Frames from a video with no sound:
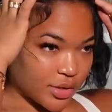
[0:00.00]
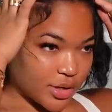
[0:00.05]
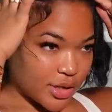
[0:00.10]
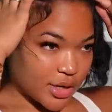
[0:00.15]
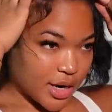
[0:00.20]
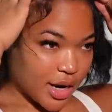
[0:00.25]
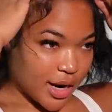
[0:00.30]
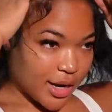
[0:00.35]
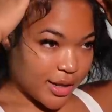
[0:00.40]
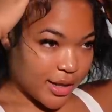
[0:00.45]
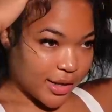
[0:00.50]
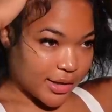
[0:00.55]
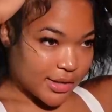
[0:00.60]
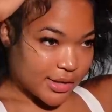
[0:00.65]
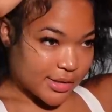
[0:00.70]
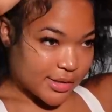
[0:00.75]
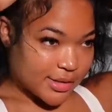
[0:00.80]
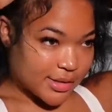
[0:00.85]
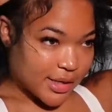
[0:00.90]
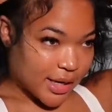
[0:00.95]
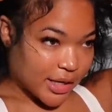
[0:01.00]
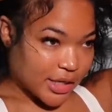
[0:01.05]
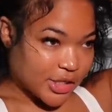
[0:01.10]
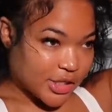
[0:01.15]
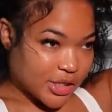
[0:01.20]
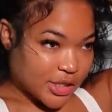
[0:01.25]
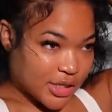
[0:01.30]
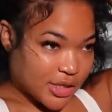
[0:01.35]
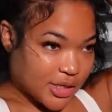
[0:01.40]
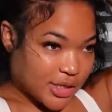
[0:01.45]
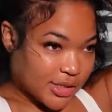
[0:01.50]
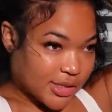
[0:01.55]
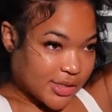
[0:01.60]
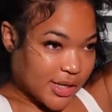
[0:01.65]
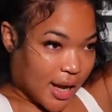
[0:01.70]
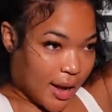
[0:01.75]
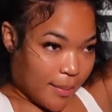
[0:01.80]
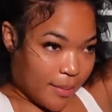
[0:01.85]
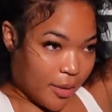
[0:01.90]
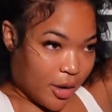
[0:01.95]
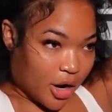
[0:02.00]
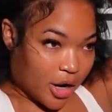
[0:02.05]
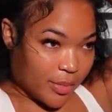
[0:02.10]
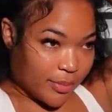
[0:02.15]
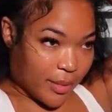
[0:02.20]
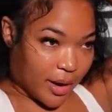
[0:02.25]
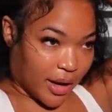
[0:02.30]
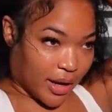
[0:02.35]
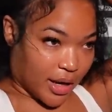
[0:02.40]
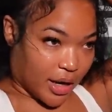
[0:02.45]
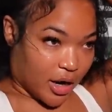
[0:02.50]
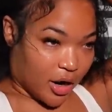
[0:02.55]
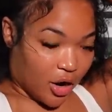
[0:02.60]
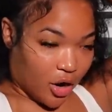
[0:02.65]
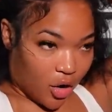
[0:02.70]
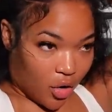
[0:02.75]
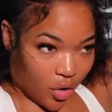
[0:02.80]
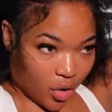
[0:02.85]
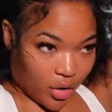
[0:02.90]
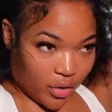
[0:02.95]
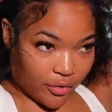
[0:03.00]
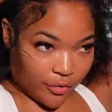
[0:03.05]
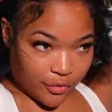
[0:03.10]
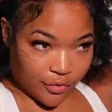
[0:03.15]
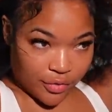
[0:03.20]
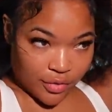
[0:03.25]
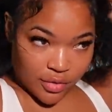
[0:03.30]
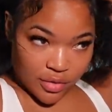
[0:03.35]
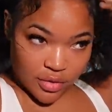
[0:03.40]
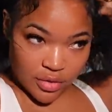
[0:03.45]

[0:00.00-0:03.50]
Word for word: then I like to section the top part of my hair off.